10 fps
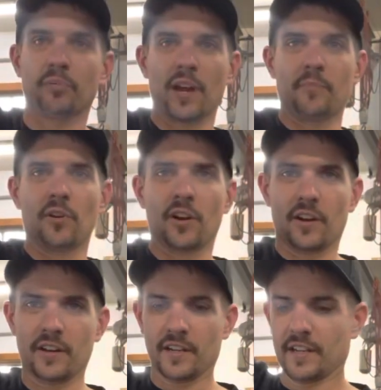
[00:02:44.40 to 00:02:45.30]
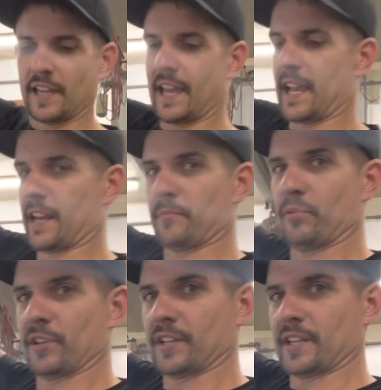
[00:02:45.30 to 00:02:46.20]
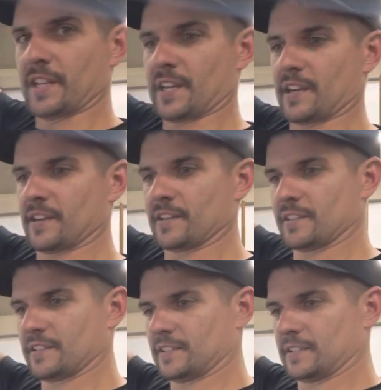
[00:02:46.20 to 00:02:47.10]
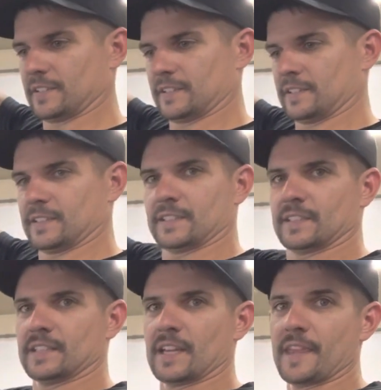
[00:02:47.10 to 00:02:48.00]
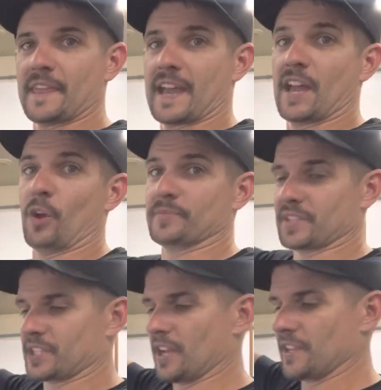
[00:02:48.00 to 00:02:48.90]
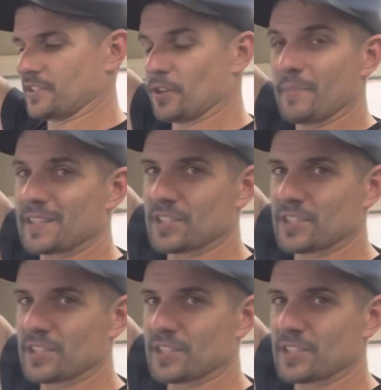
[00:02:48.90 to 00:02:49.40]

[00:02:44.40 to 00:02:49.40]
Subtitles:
pry bar and put it in there. And that helps a ton. So it makes it